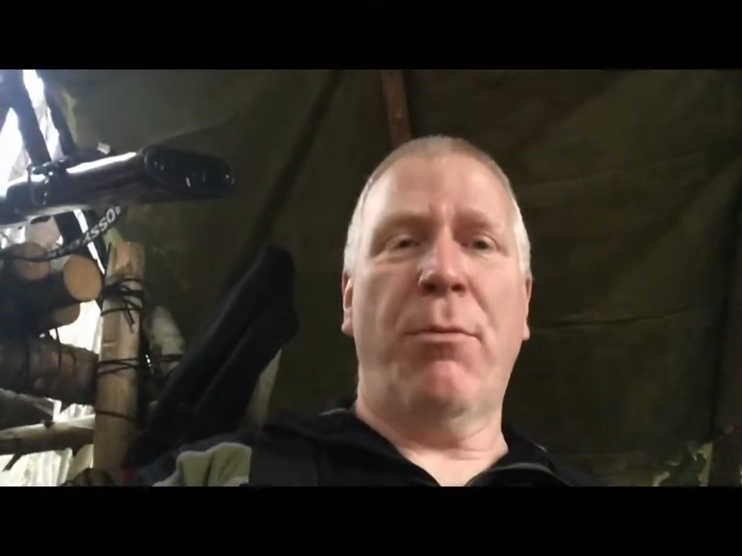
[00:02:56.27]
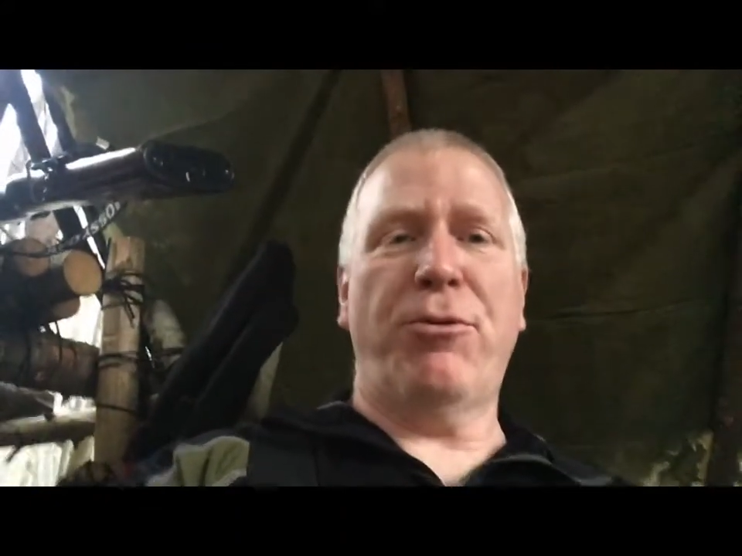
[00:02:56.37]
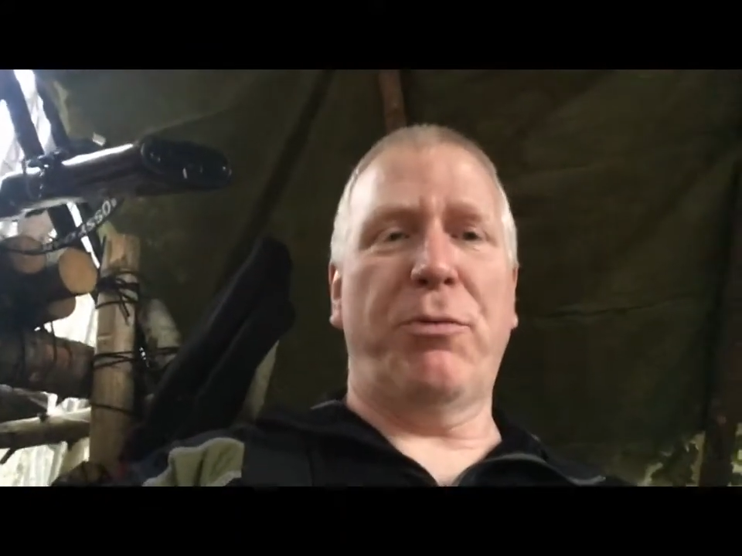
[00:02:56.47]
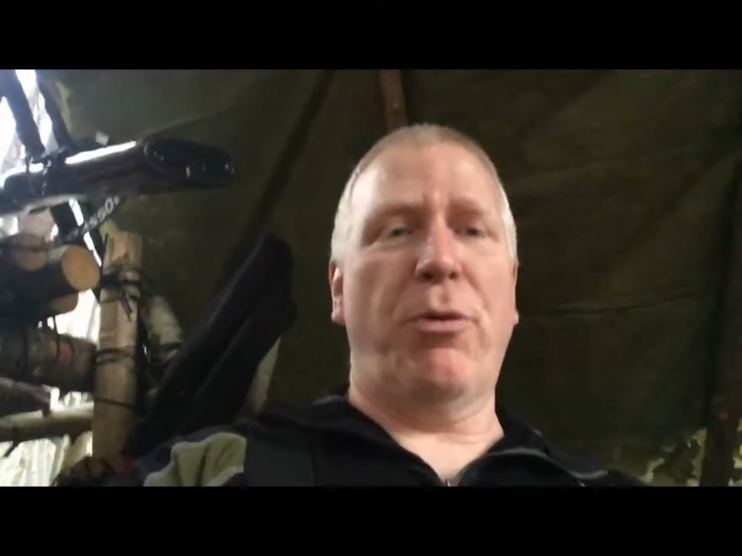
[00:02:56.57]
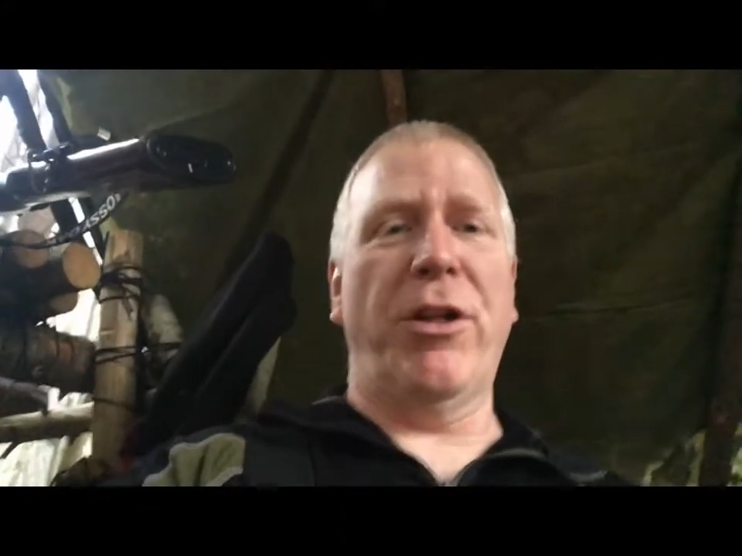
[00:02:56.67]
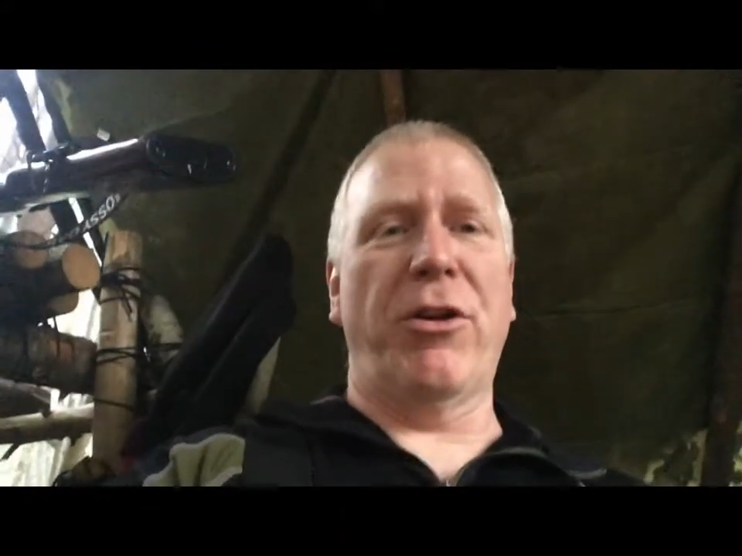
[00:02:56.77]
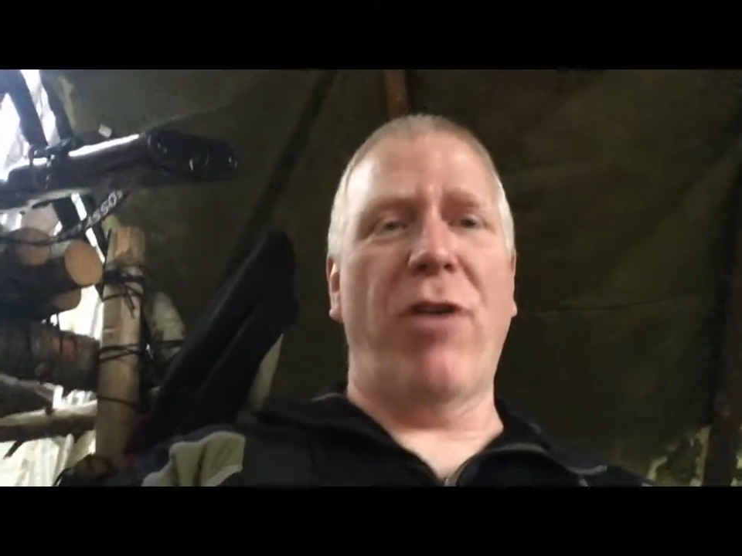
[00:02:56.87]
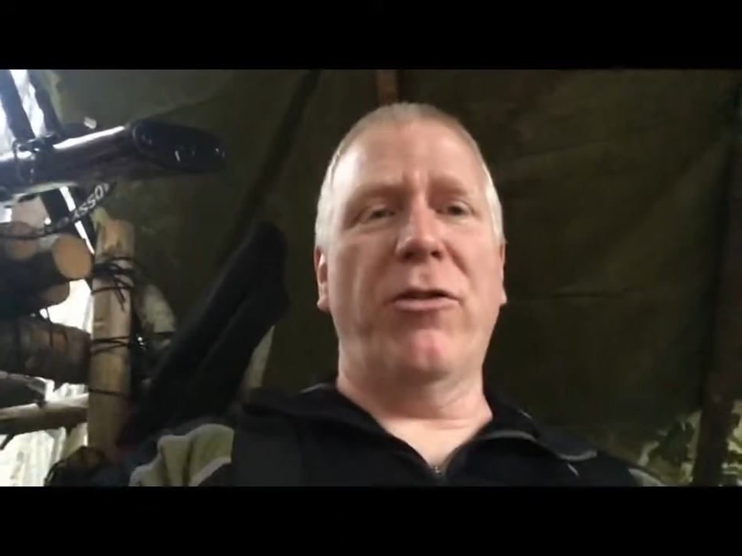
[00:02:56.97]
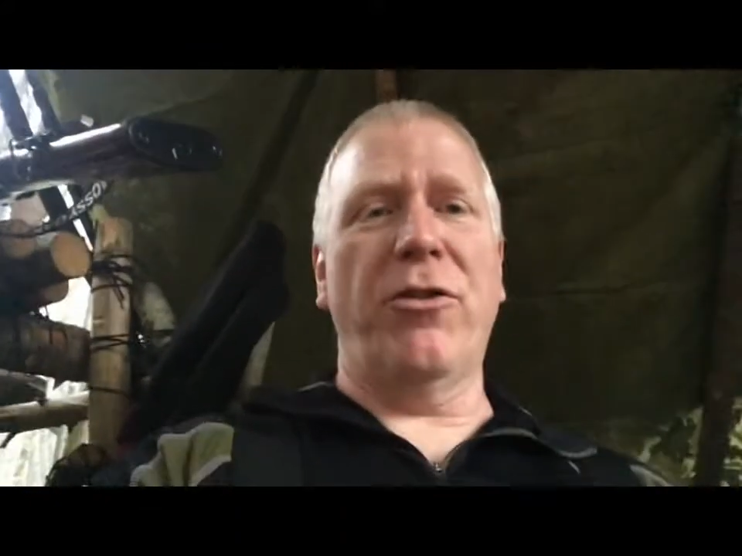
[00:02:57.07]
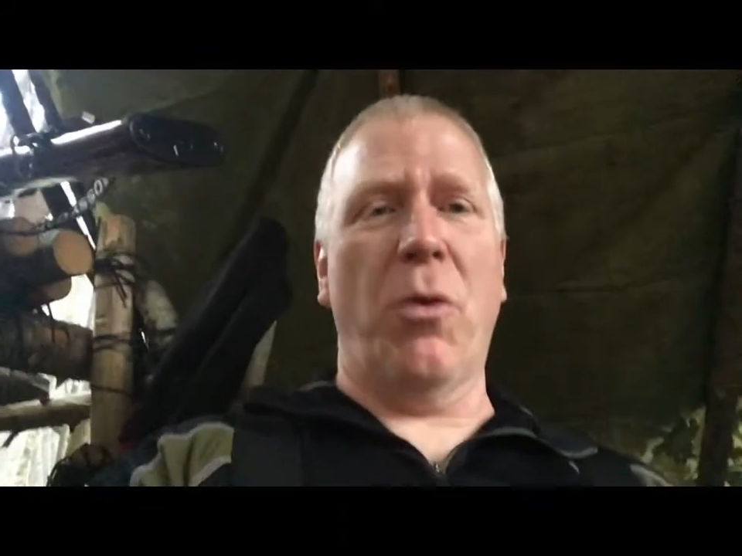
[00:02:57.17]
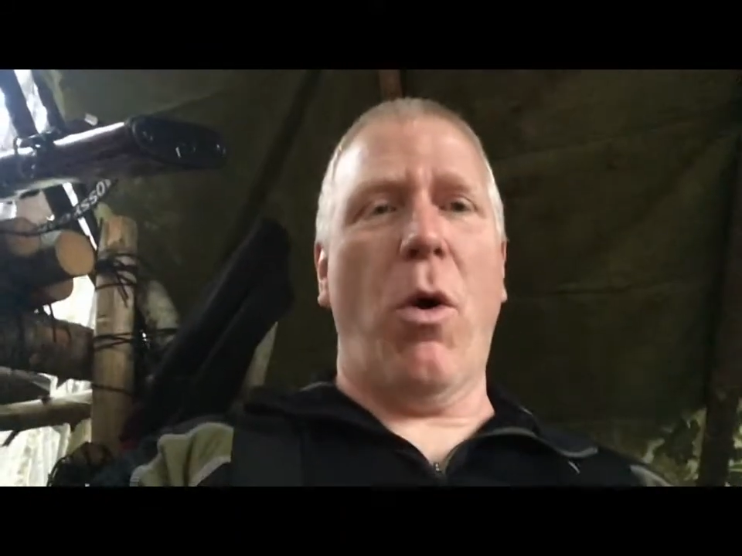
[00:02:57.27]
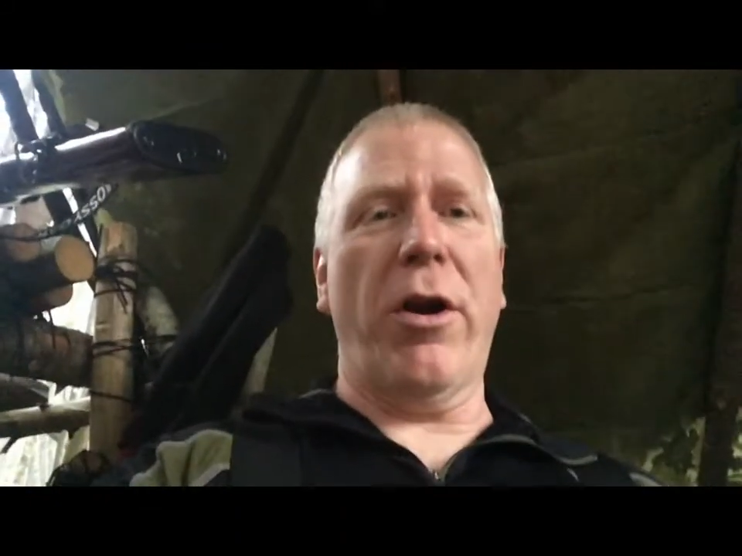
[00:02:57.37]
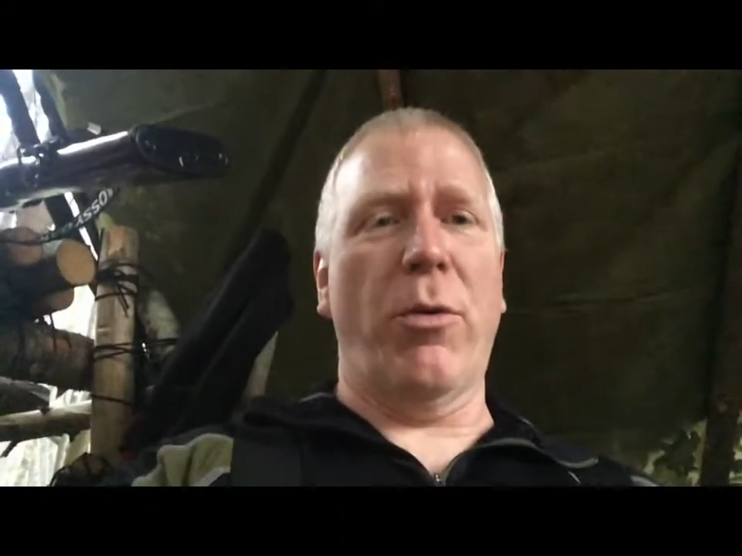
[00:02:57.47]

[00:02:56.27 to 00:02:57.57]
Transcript: just putting the grounds in the water.